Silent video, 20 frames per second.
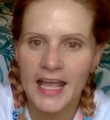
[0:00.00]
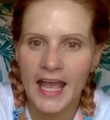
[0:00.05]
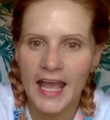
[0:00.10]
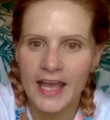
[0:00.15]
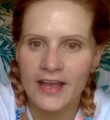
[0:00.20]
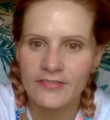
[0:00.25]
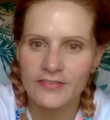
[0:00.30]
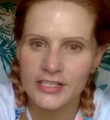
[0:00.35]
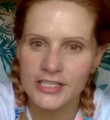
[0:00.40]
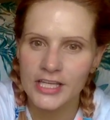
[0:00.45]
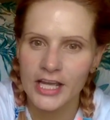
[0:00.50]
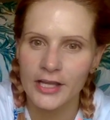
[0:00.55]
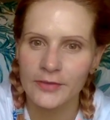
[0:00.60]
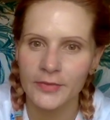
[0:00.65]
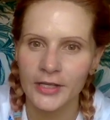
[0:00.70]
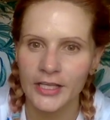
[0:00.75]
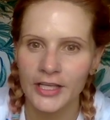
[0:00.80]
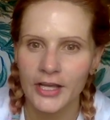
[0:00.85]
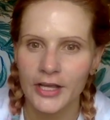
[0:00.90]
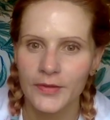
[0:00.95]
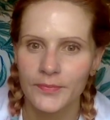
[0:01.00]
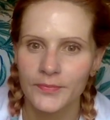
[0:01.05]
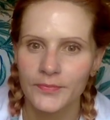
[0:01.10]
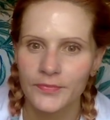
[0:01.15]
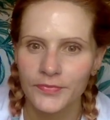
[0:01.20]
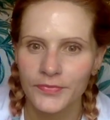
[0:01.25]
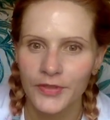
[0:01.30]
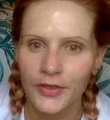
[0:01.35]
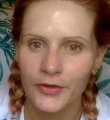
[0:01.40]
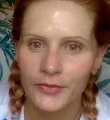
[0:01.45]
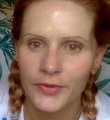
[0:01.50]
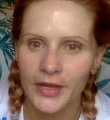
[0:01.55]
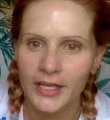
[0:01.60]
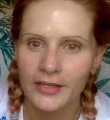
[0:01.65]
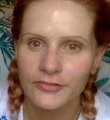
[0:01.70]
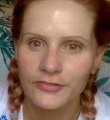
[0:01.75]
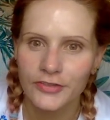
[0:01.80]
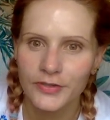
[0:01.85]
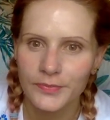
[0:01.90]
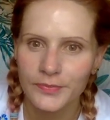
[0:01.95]
every time I come away
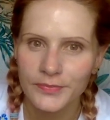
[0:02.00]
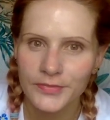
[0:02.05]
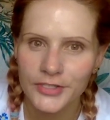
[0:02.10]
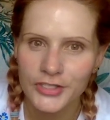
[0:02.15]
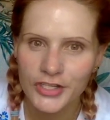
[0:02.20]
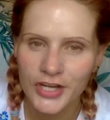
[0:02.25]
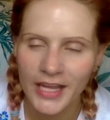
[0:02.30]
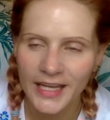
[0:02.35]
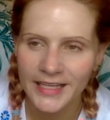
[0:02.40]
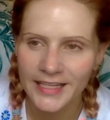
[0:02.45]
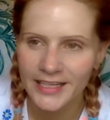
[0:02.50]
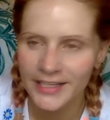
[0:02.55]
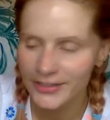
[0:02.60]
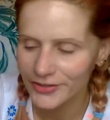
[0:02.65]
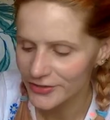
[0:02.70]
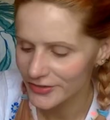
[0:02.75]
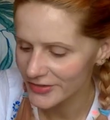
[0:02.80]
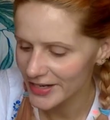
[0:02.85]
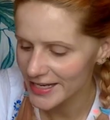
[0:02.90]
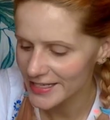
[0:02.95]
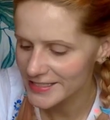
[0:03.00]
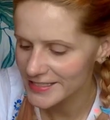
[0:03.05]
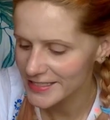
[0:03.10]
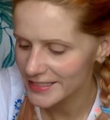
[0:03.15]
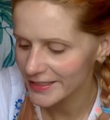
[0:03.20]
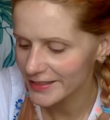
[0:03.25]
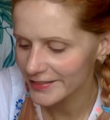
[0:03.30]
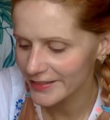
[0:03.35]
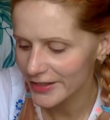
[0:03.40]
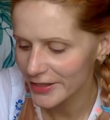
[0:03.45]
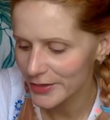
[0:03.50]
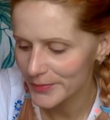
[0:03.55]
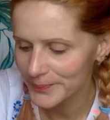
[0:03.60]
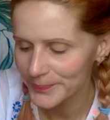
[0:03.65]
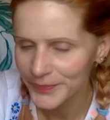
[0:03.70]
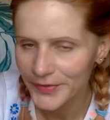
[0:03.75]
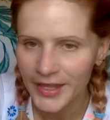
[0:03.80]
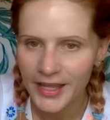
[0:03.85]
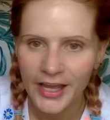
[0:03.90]
from training or racing in them,